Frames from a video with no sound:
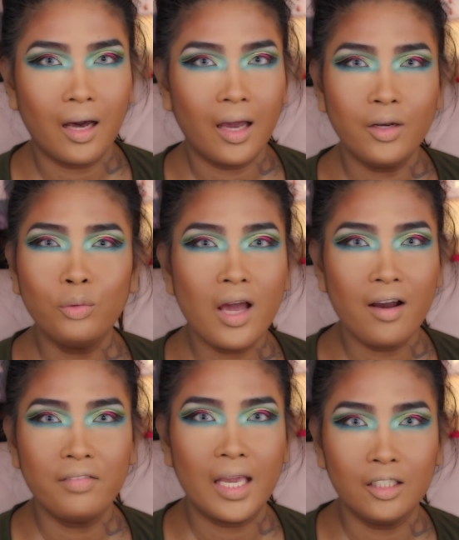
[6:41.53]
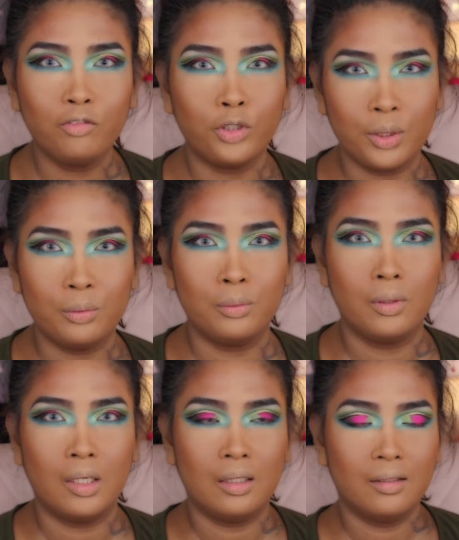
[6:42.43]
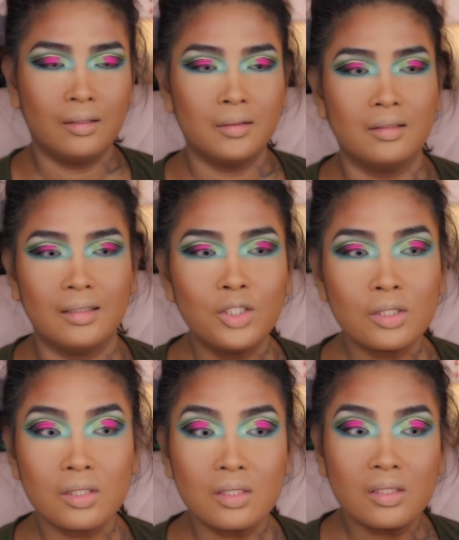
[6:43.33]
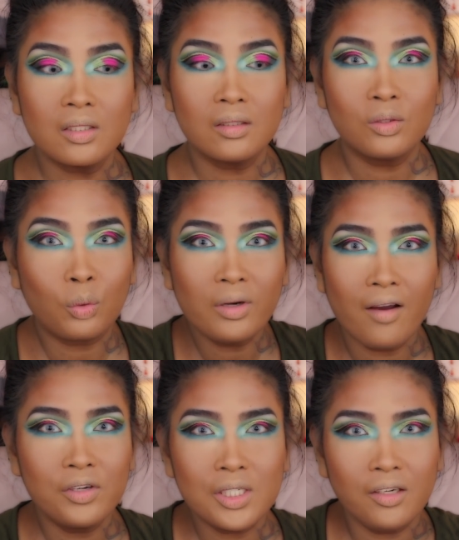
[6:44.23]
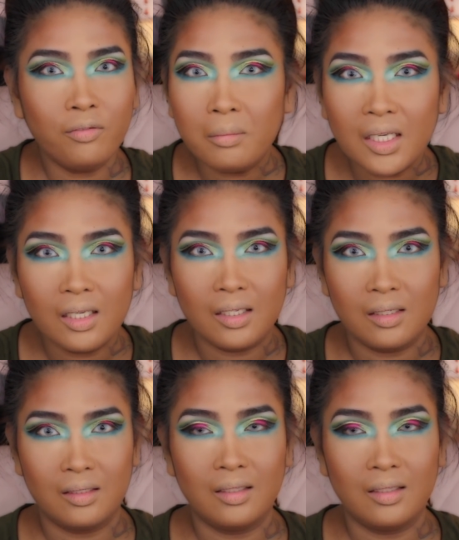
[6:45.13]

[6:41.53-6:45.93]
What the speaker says: I don't have hate for you. I just don't have a shade for me.